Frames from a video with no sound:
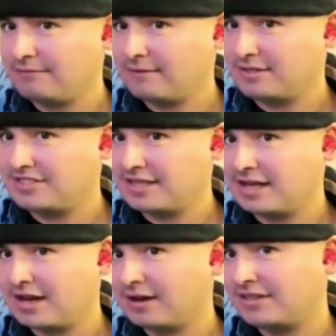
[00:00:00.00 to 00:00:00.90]
The
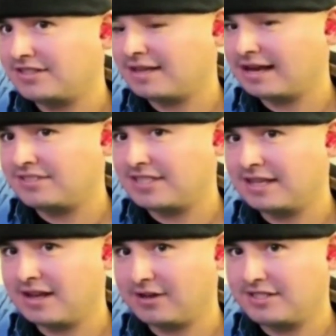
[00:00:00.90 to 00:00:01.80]
ZDX and
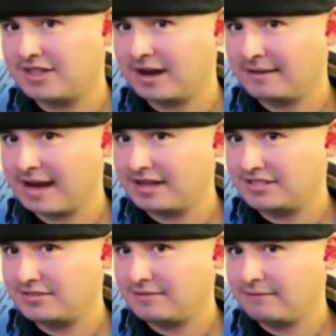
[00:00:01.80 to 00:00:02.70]
ZDX Type
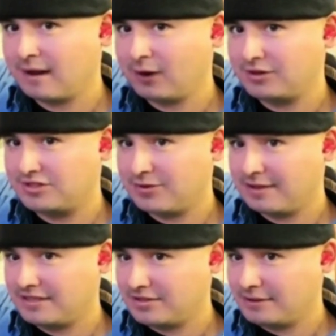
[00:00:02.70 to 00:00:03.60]
S are
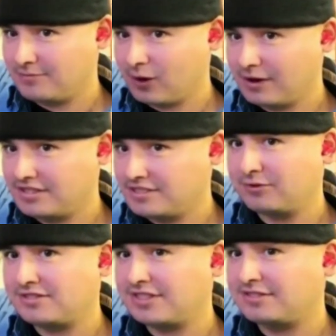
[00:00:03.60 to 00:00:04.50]
expected to be priced in
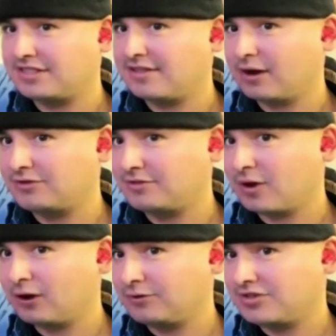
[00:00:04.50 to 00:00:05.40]
the
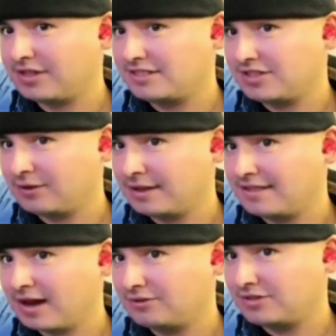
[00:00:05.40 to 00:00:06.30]
$60,000 and
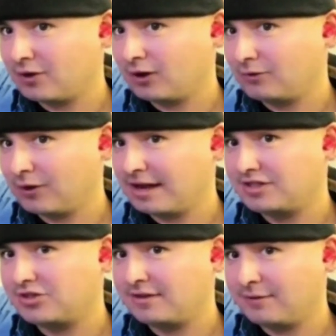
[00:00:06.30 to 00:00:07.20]
$70,000
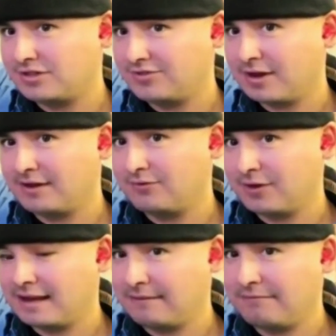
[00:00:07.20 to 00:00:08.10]
range,
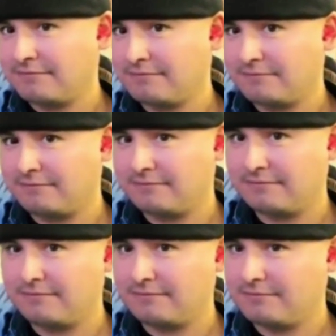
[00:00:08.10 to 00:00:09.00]
respectively.
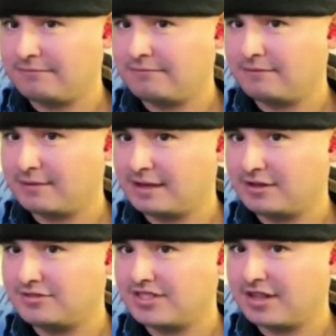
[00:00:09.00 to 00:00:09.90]
The
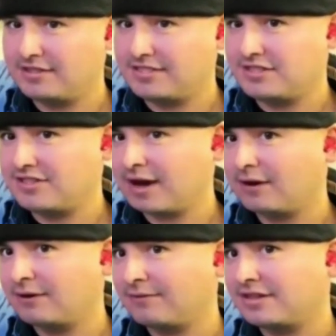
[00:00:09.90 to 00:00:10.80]
new ZX's
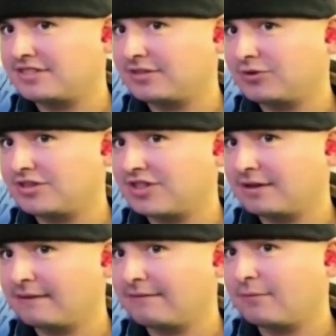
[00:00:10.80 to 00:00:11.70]
styling is
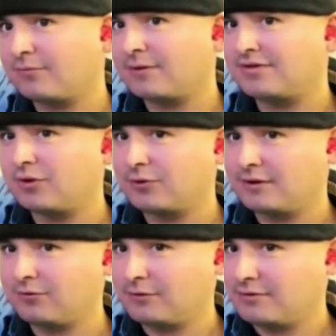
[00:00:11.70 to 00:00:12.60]
interesting, with a
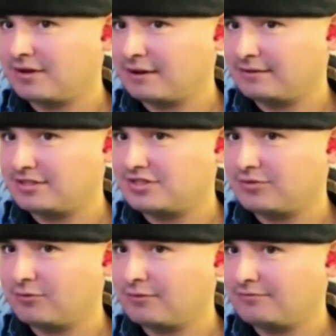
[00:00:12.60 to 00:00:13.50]
floating roof,
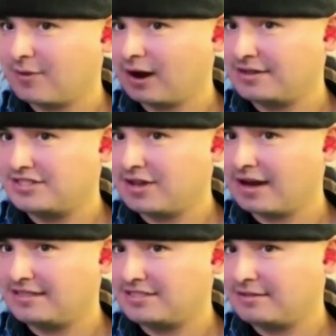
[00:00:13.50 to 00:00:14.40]
smooth body
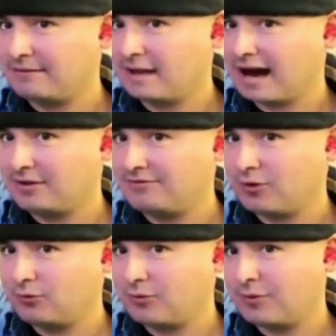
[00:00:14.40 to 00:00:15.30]
sides, and a
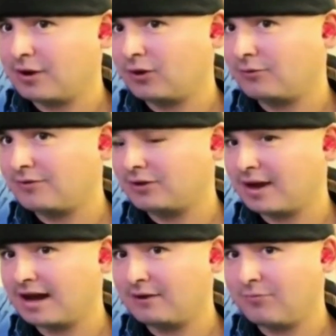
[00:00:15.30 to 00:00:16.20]
faux grille with a
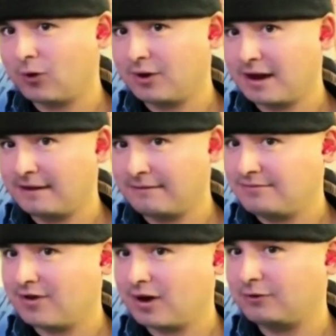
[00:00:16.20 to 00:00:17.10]
light-up border.
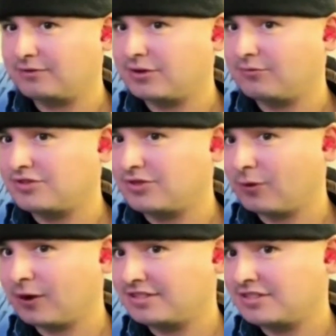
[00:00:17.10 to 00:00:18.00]
The following table
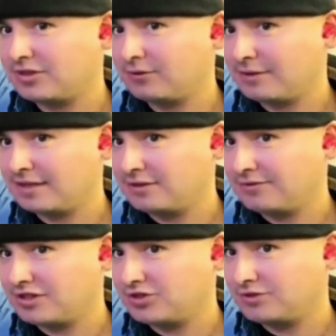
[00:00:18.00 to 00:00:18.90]
summarizes some of the key
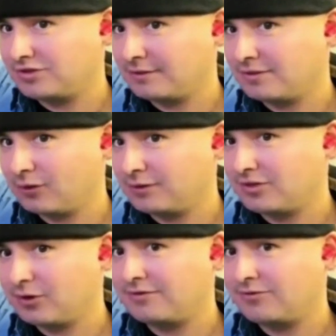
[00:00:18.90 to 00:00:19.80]
features of the
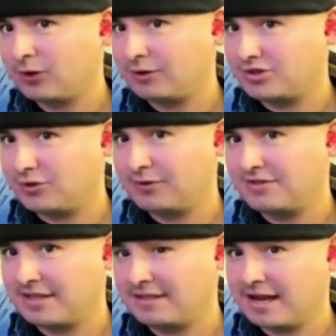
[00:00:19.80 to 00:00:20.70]
2024 Acura
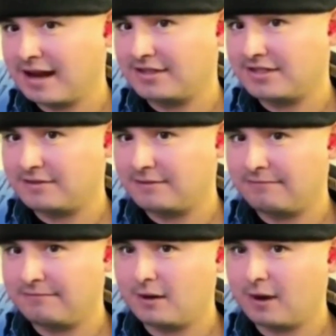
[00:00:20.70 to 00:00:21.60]
ZDX.
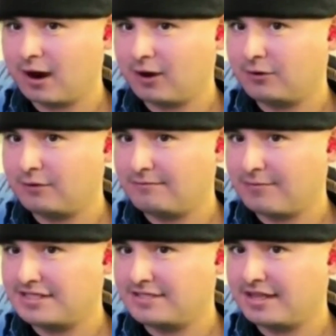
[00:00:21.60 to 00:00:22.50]
Model,
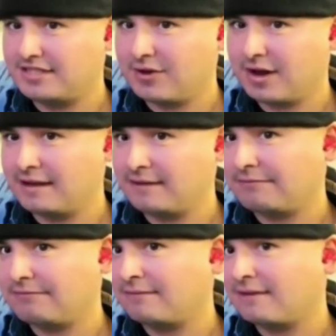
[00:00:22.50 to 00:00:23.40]
base A-Spec.
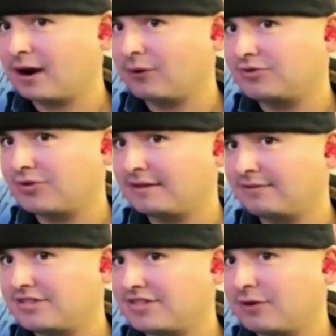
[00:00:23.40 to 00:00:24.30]

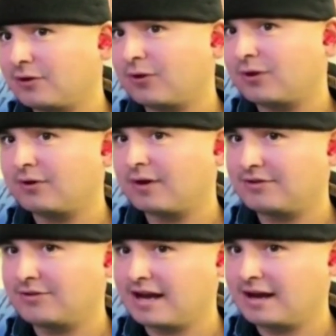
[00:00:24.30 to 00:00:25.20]
Powertrain, single-motor
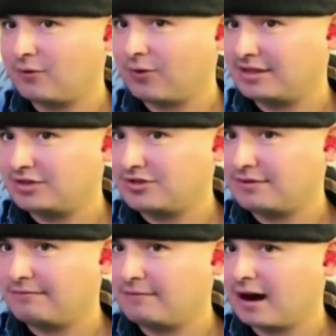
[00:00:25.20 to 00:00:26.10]
electric. Range,
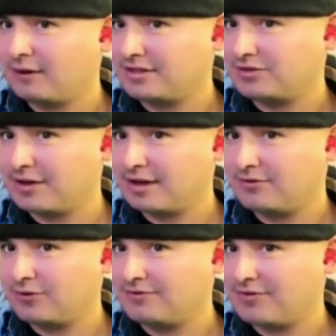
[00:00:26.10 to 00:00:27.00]
up to
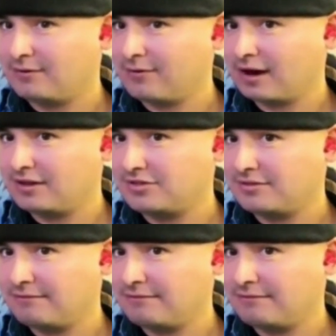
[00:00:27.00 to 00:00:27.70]
325 miles.